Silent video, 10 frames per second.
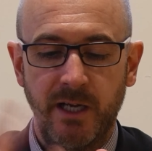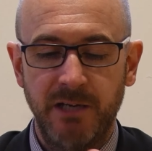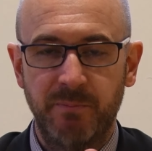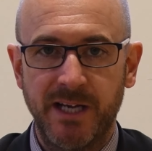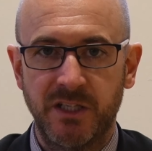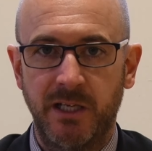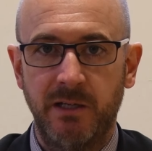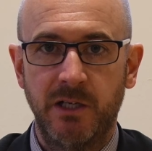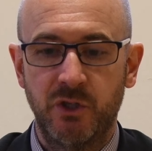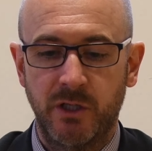he'd
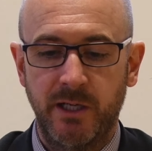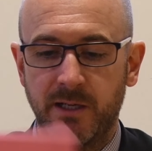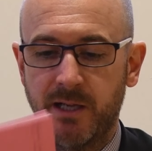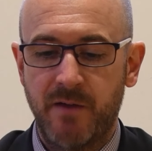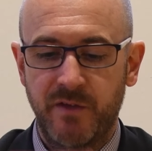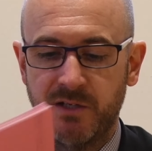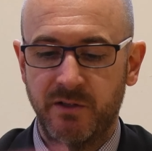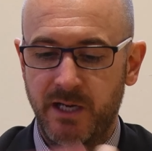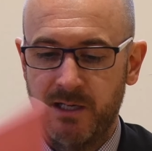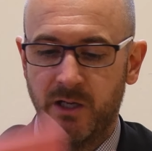basically, literally have
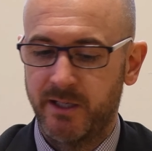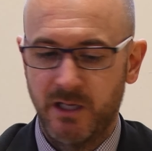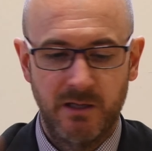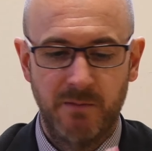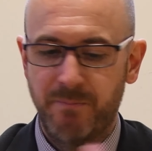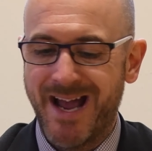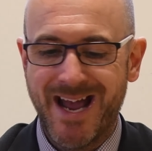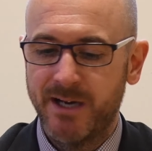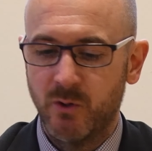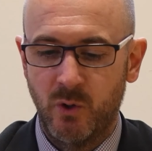these in like a
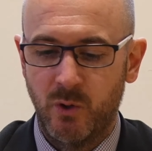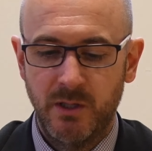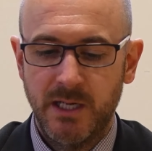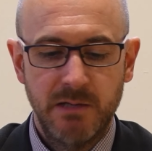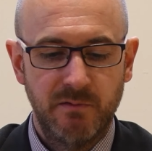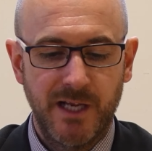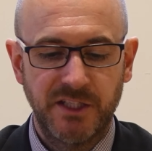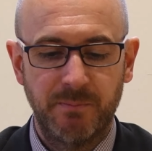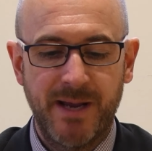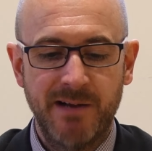bag or an
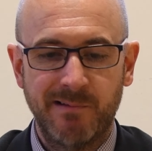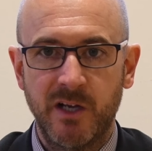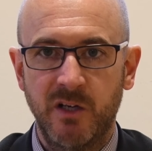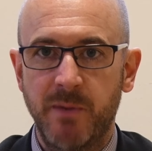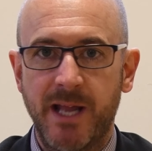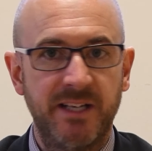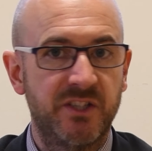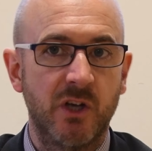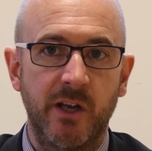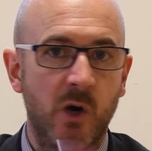elastic band around them, and he'd
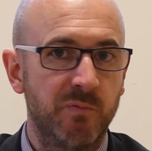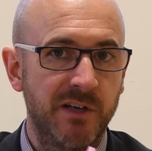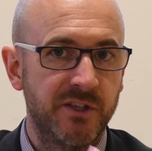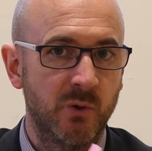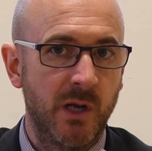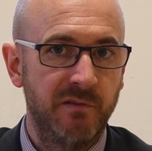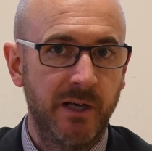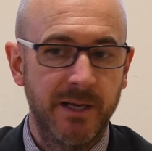start the whole process all over